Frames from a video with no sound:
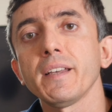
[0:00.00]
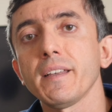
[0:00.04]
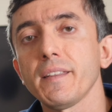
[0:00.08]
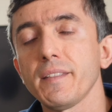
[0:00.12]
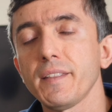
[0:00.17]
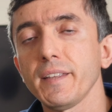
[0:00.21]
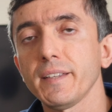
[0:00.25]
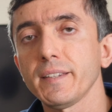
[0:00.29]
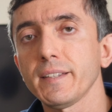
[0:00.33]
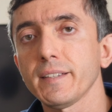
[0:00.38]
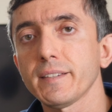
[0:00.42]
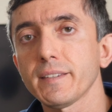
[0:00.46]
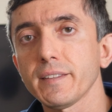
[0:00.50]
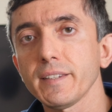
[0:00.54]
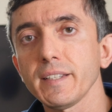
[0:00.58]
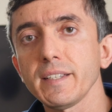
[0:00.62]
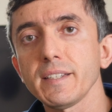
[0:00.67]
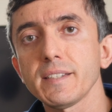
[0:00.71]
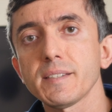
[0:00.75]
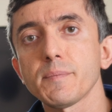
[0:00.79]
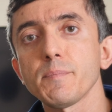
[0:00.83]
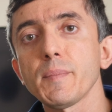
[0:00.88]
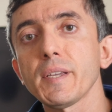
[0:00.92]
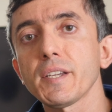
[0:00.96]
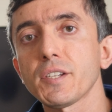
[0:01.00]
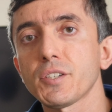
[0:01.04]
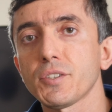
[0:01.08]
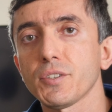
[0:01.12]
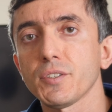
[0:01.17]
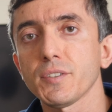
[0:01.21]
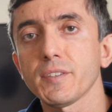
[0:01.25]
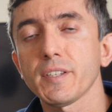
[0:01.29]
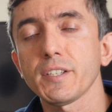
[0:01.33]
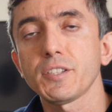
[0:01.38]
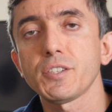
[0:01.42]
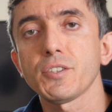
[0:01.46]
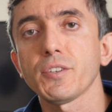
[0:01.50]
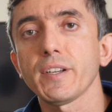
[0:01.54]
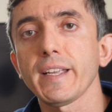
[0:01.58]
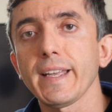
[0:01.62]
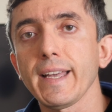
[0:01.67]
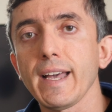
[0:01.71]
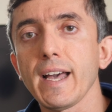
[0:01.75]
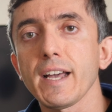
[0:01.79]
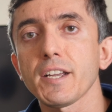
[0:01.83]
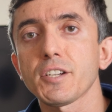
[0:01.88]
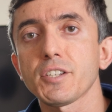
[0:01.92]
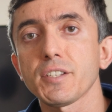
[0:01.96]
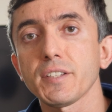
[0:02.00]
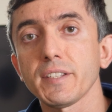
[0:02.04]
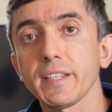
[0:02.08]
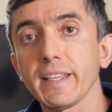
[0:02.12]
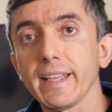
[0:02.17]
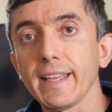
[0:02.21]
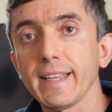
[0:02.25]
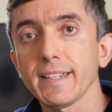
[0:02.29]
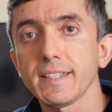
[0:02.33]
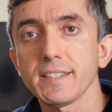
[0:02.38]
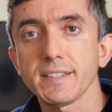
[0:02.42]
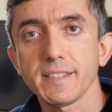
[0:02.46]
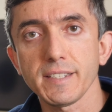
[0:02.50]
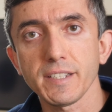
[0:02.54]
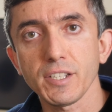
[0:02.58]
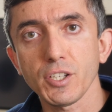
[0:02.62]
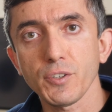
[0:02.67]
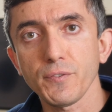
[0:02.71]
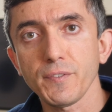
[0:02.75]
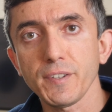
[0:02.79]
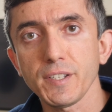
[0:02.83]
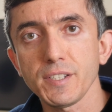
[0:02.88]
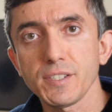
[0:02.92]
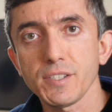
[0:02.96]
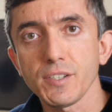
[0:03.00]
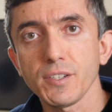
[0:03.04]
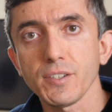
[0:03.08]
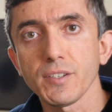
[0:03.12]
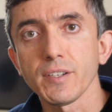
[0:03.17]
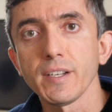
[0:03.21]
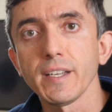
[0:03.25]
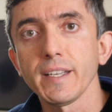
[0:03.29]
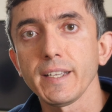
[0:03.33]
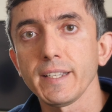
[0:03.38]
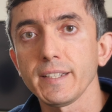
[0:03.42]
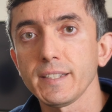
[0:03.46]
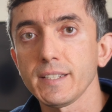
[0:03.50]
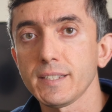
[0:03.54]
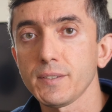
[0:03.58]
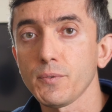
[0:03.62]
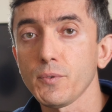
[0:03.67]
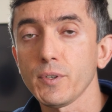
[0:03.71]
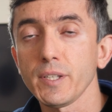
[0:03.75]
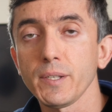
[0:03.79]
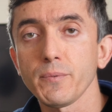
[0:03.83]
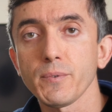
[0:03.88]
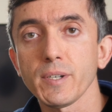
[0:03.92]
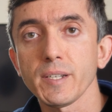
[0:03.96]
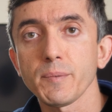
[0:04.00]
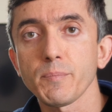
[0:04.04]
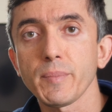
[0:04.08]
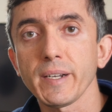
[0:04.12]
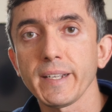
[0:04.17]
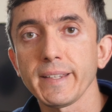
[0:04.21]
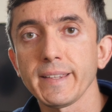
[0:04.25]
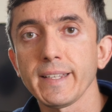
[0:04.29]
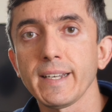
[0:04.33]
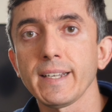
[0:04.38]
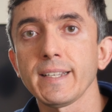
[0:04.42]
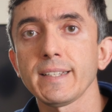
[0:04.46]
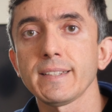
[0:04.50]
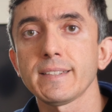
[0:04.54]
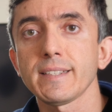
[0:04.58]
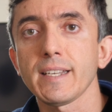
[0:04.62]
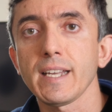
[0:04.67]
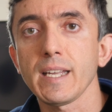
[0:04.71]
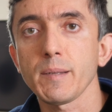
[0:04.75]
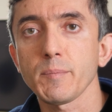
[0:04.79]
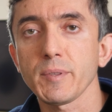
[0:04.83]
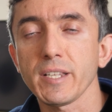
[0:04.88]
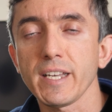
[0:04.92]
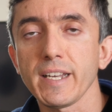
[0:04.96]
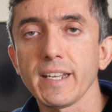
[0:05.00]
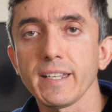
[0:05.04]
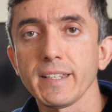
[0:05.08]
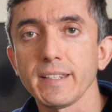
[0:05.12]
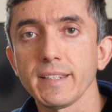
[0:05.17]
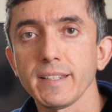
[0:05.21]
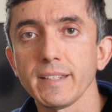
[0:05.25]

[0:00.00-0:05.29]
then at least make sure that you're actually editing your video in a 21:9 timeline